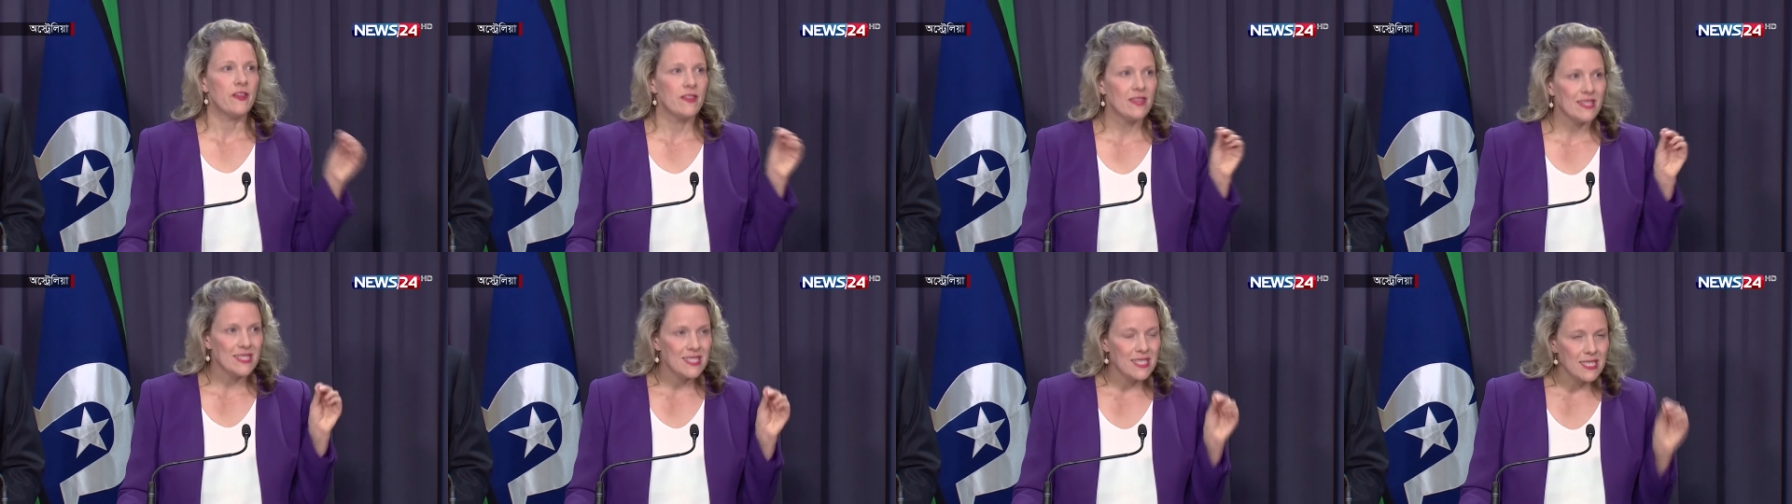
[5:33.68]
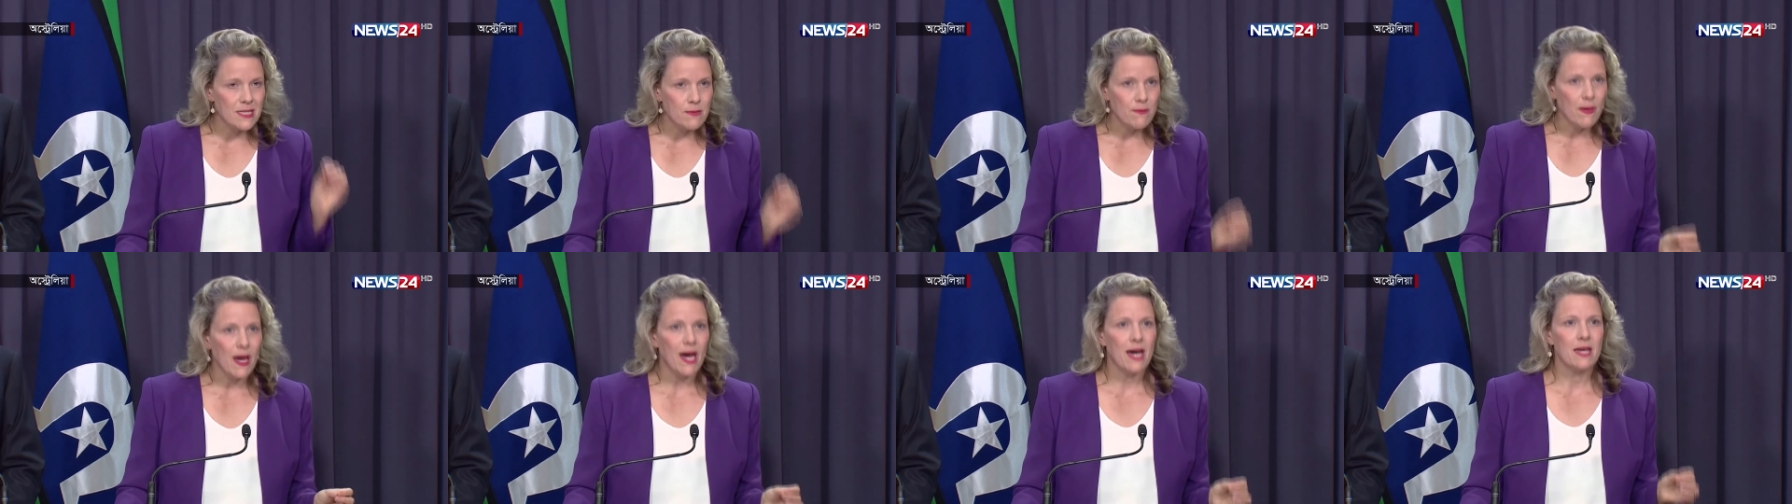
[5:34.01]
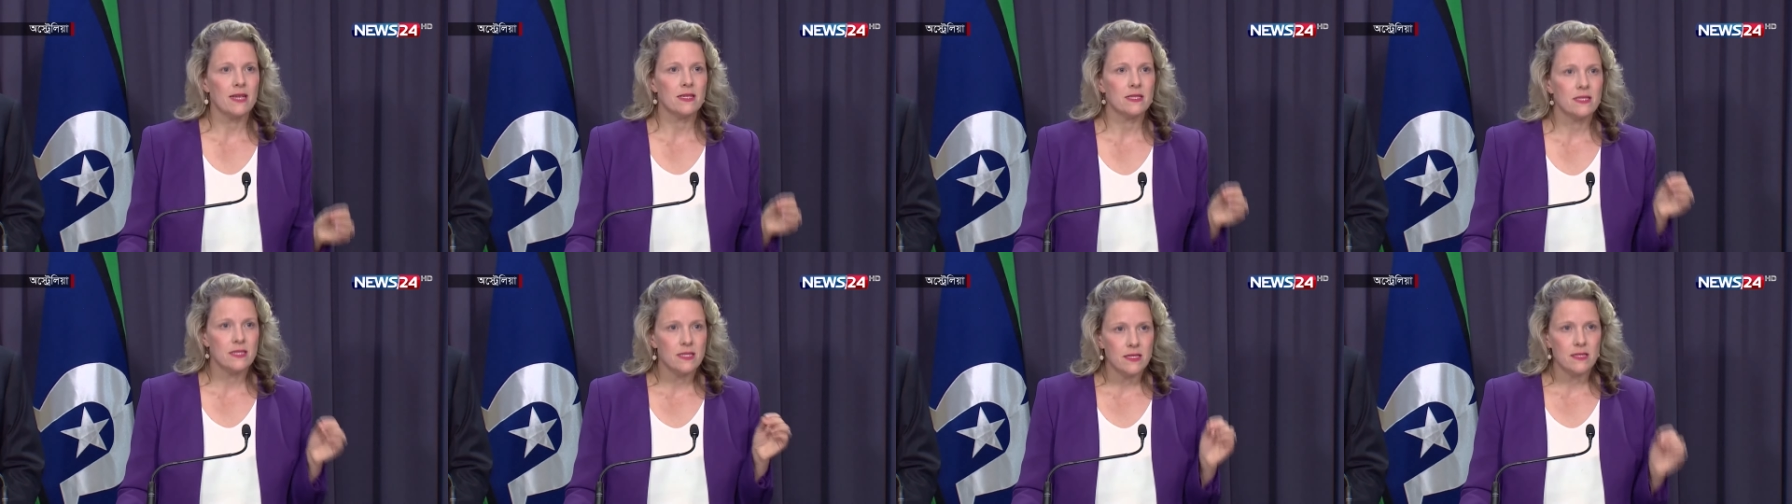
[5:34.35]
That the
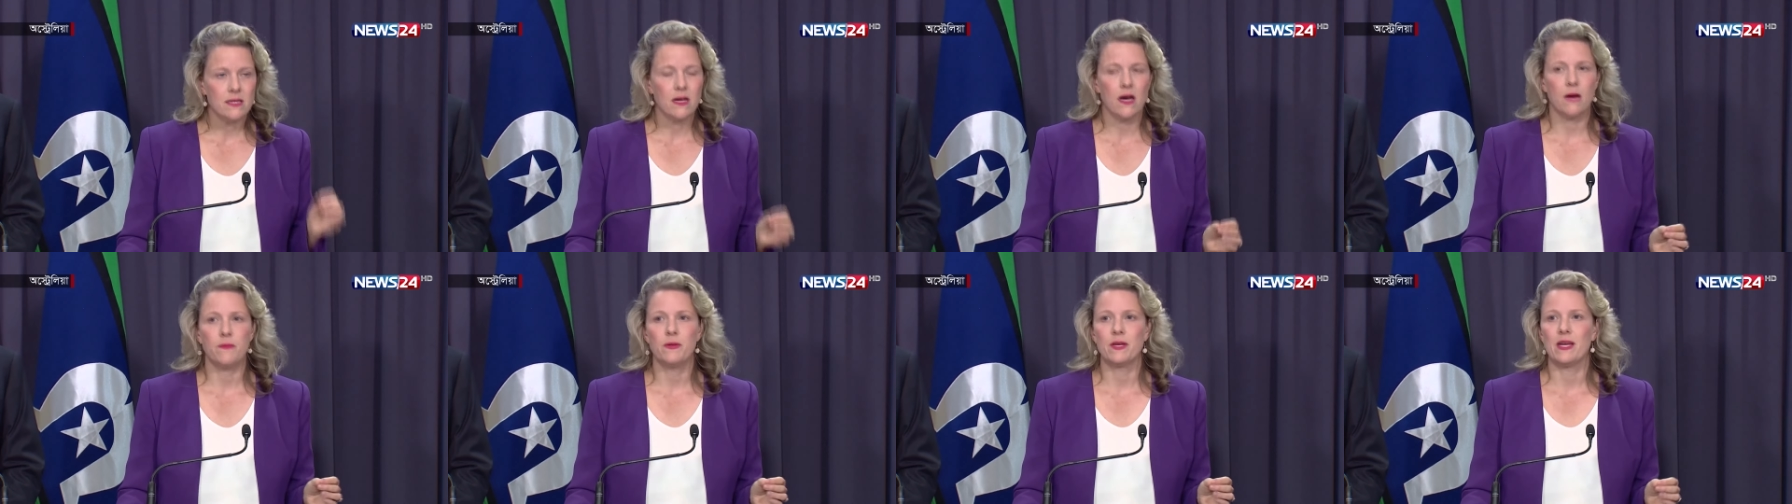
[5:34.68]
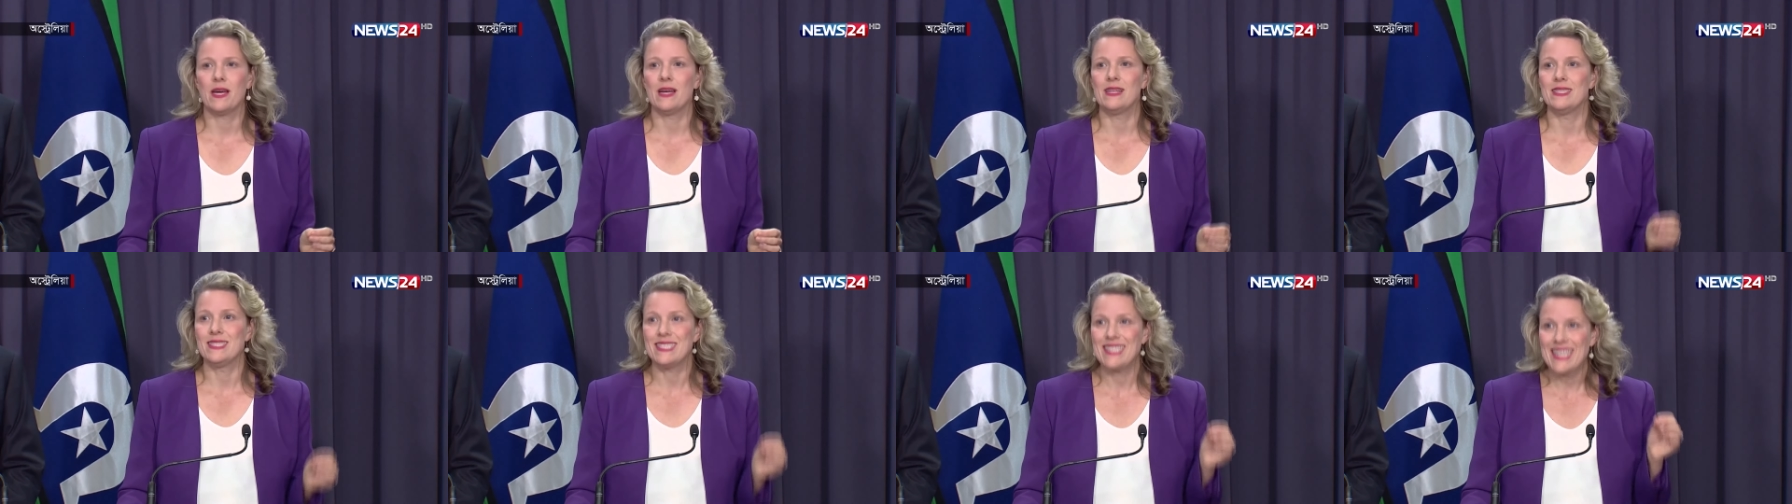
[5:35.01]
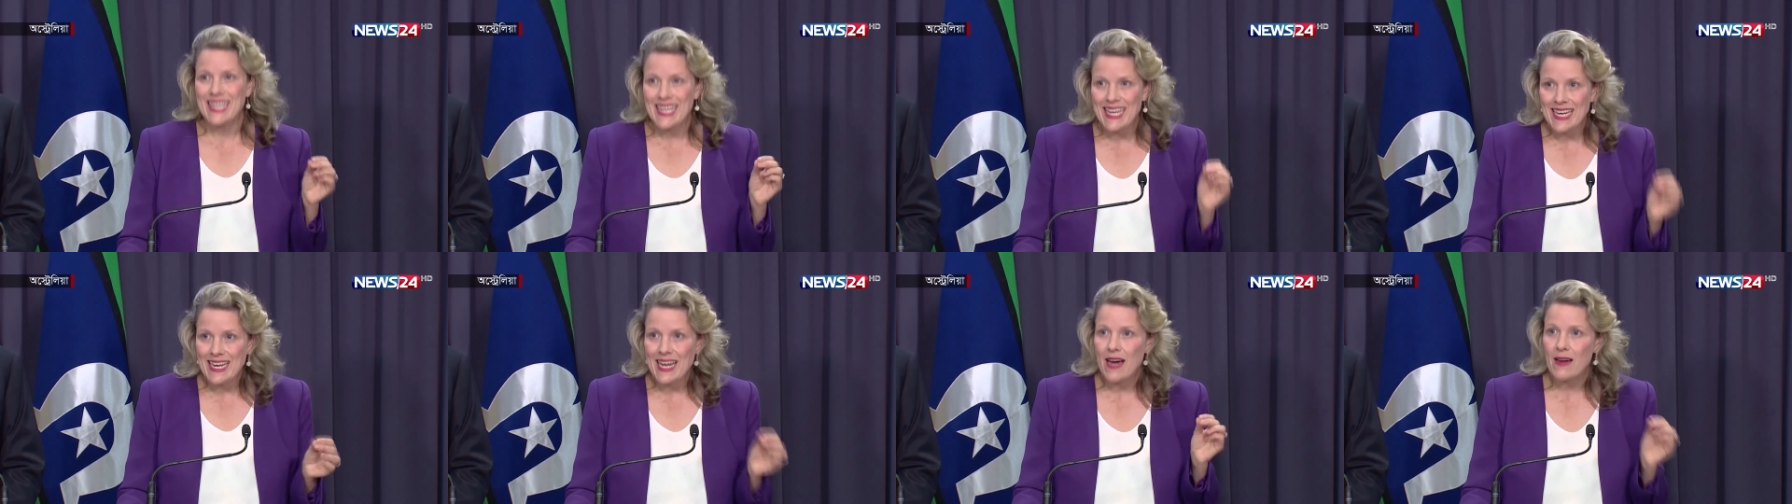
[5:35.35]
smartest cyber guns
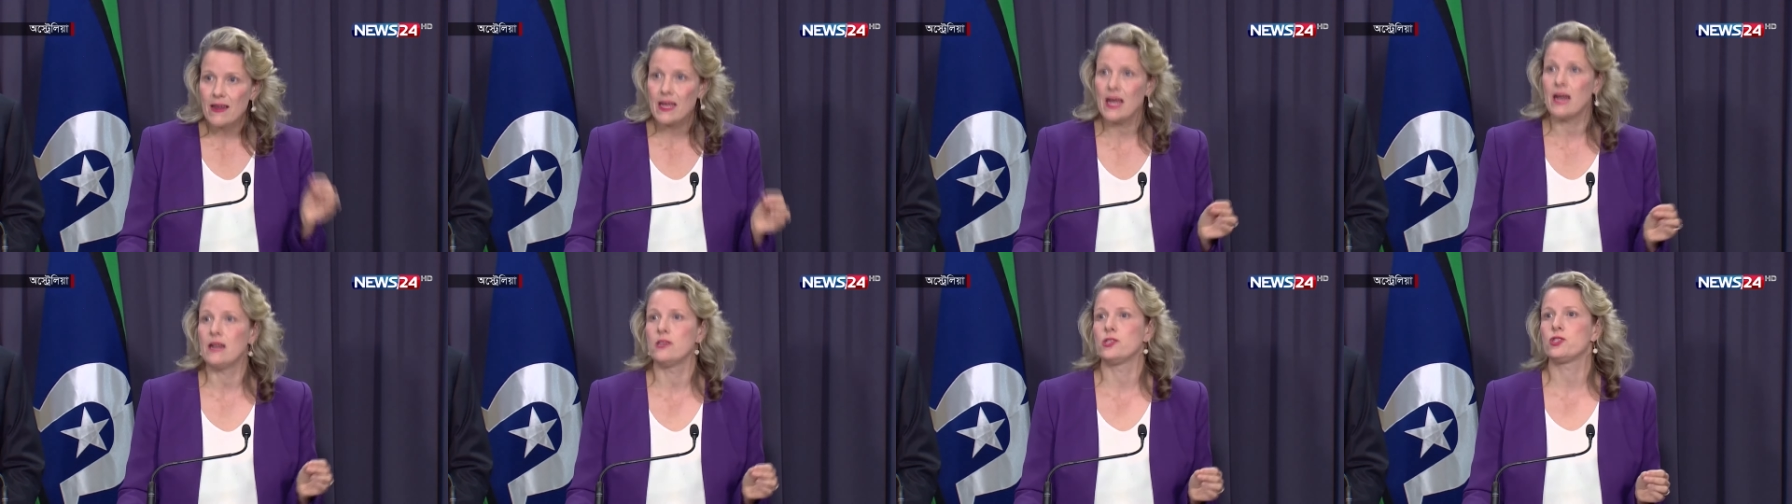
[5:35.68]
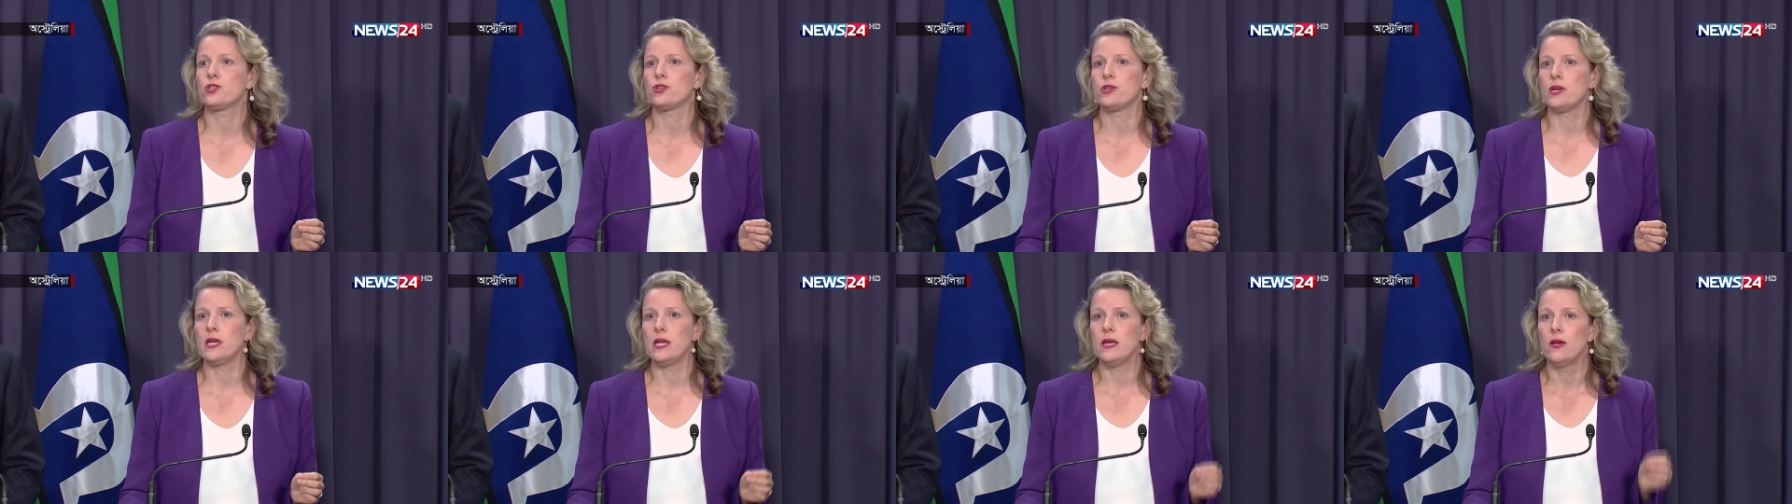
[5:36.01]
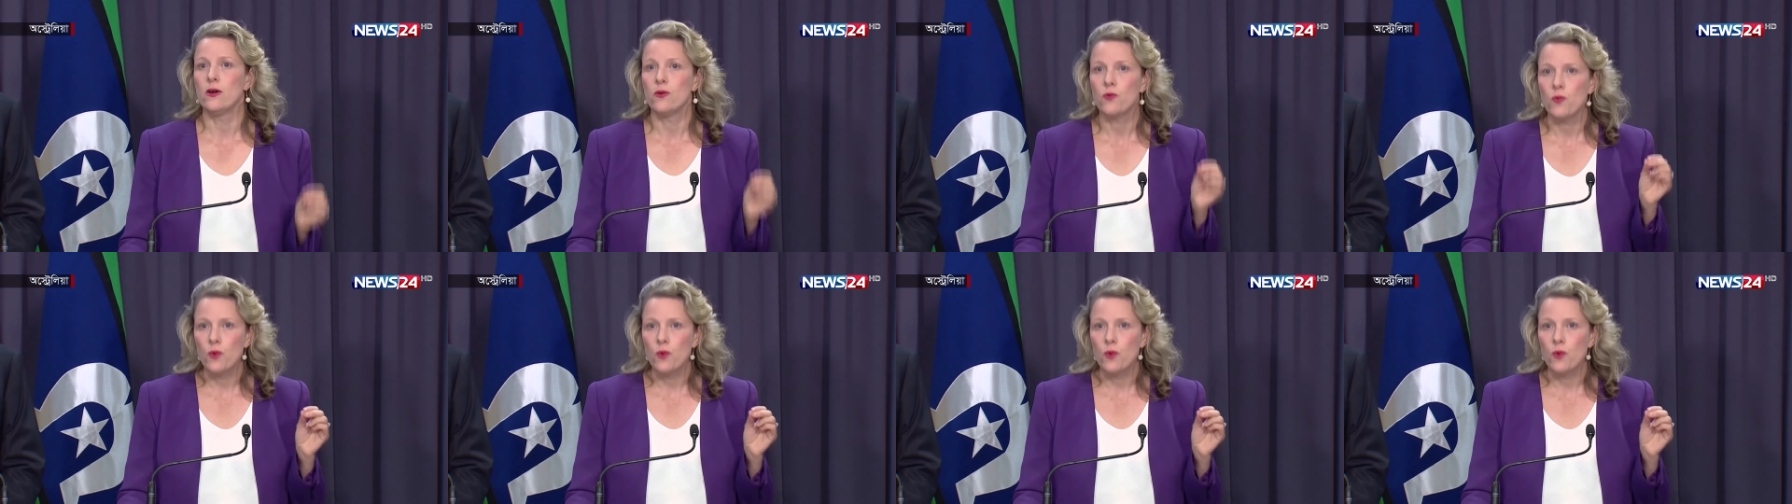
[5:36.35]
in our country